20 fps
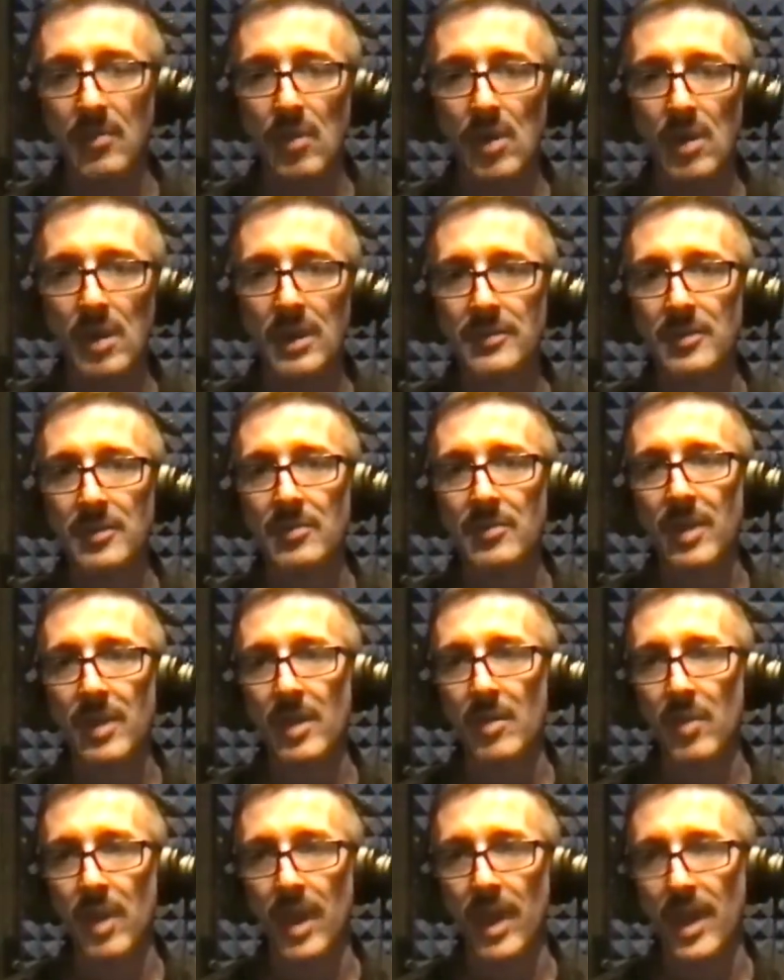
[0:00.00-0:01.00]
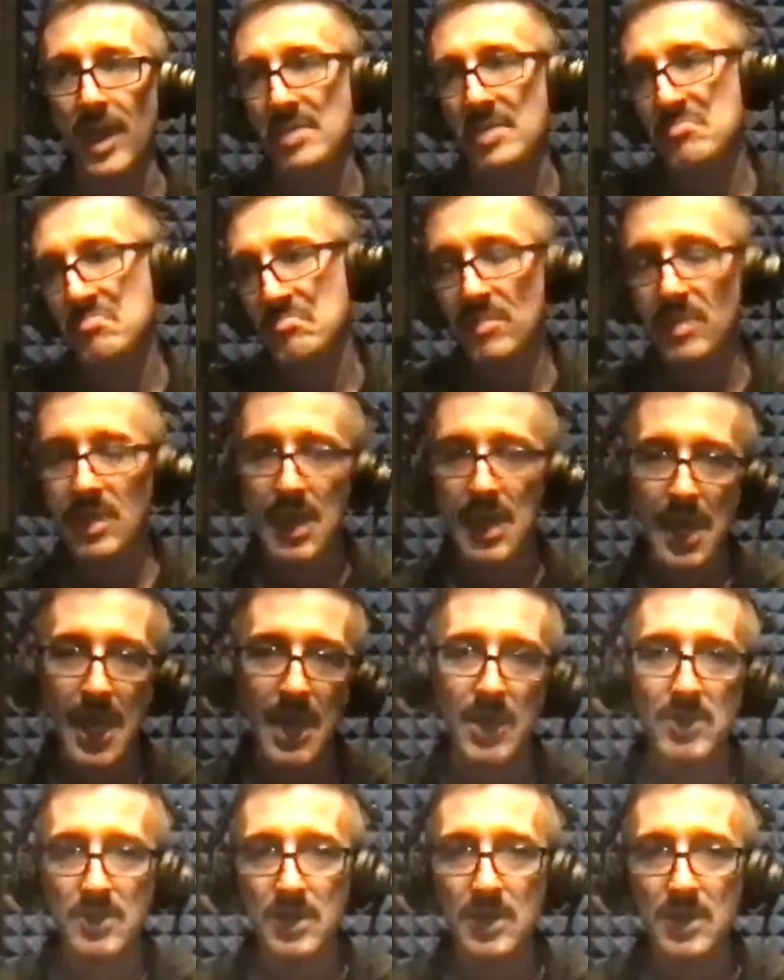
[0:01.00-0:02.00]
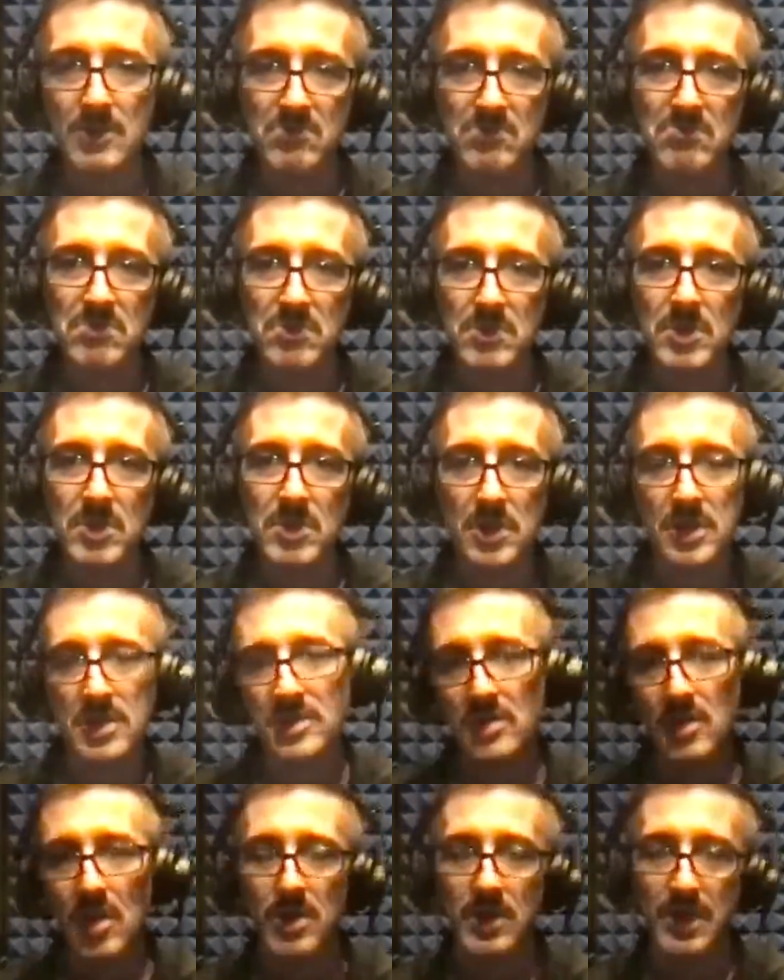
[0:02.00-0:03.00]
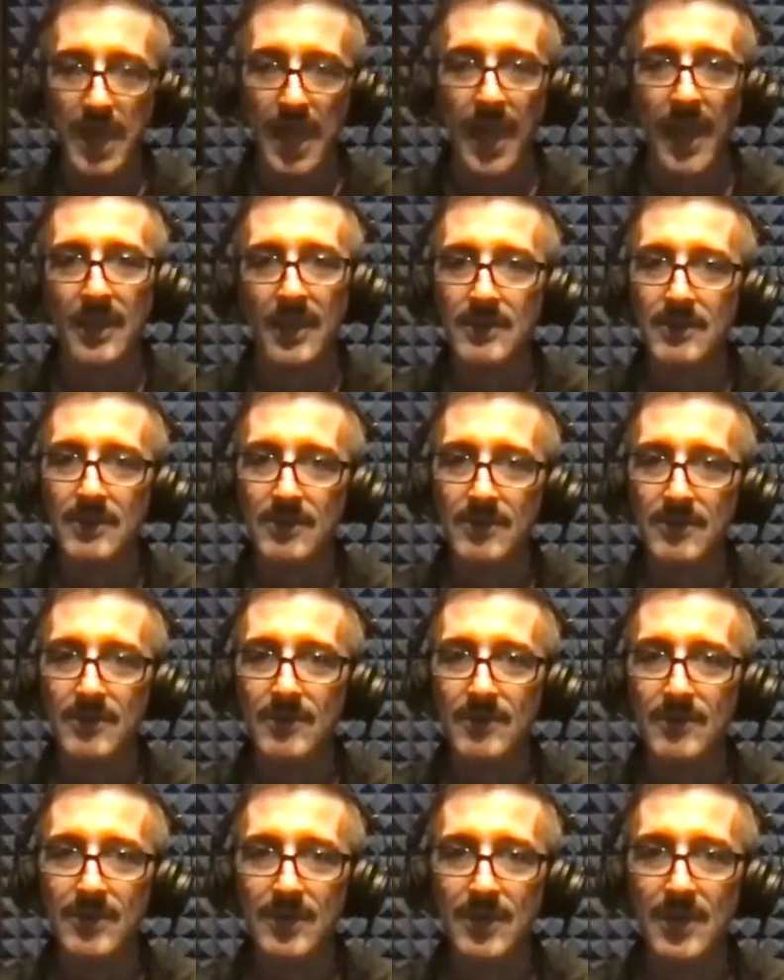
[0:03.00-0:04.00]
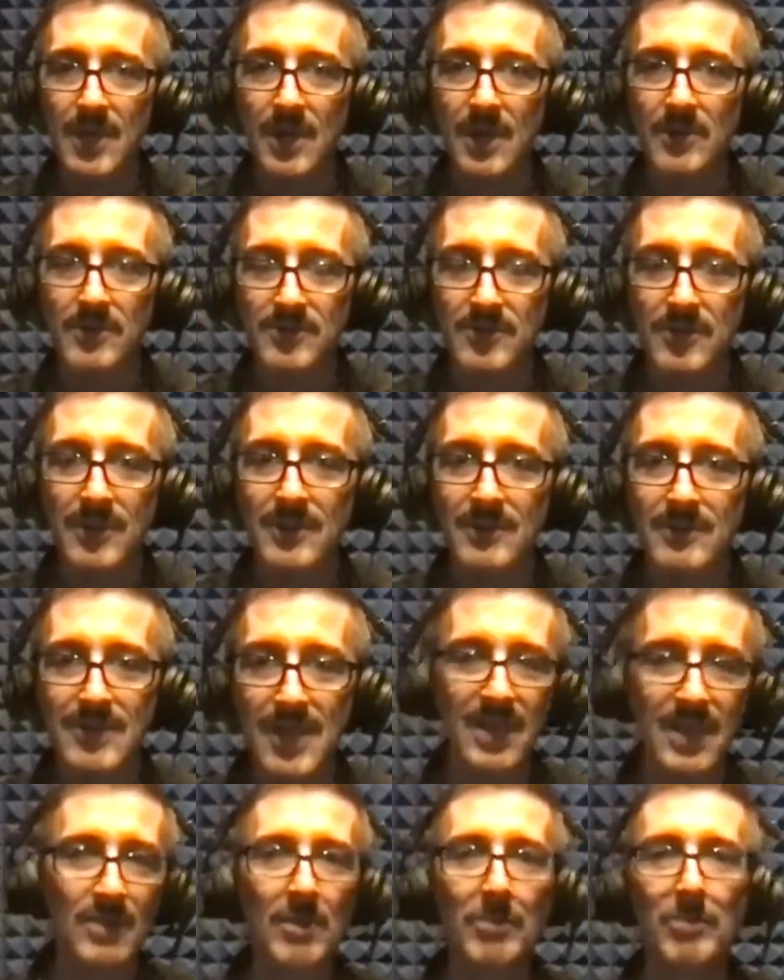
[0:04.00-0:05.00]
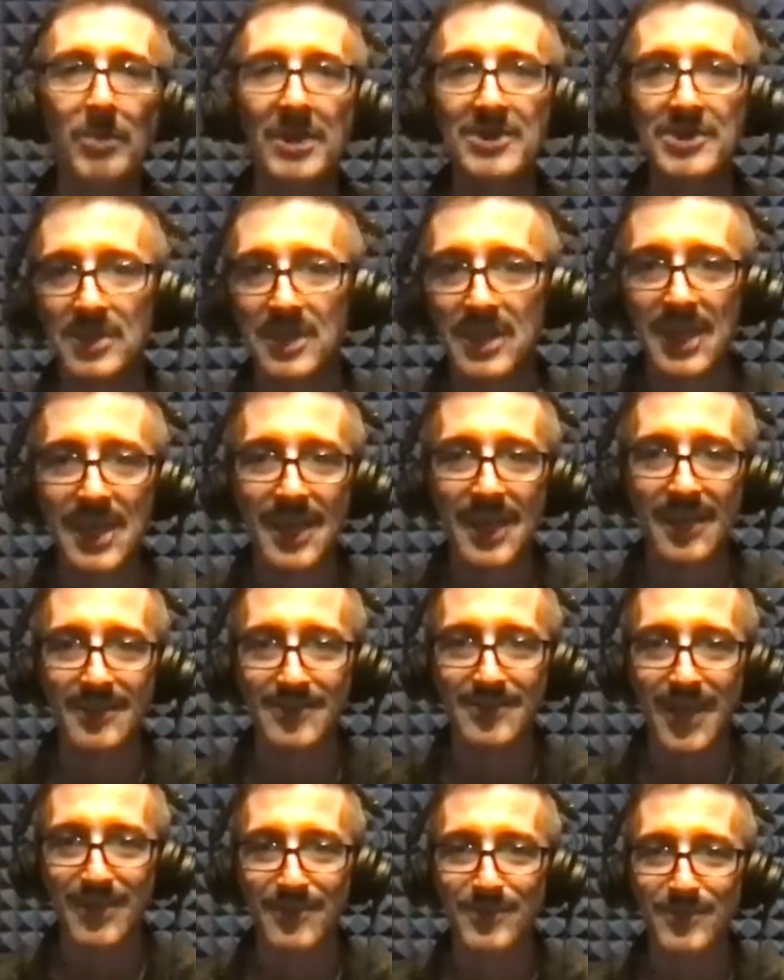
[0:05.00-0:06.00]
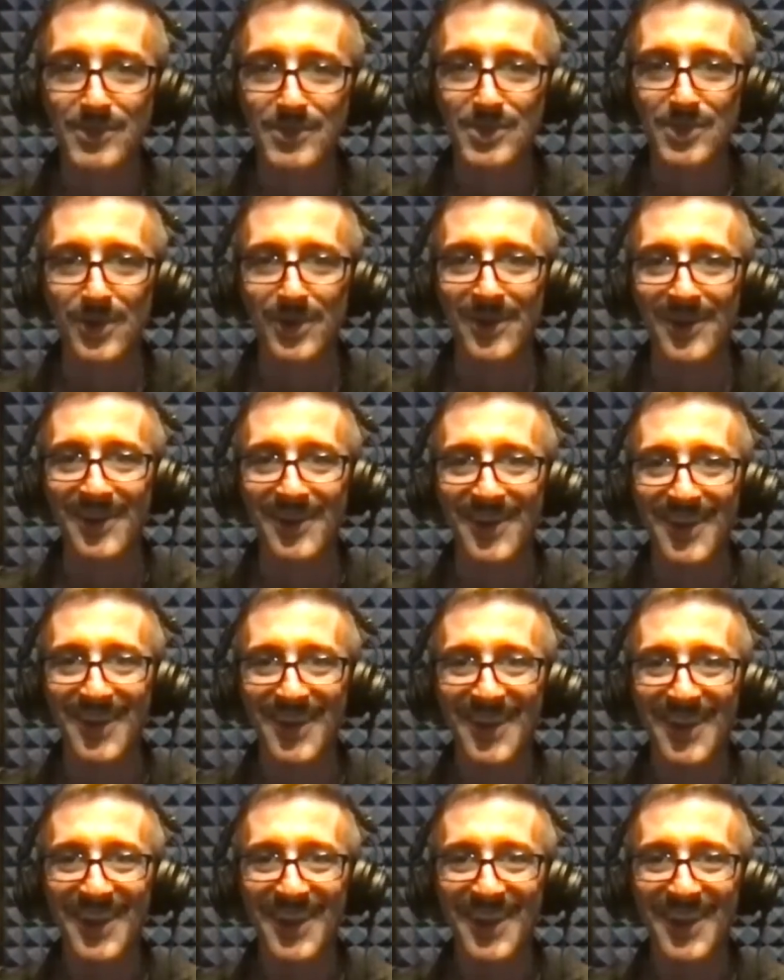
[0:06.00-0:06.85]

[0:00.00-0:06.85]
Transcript: work it the right way, yeah, you could do okay. Yeah. Not going to replace your gigs, that's for sure. Yeah.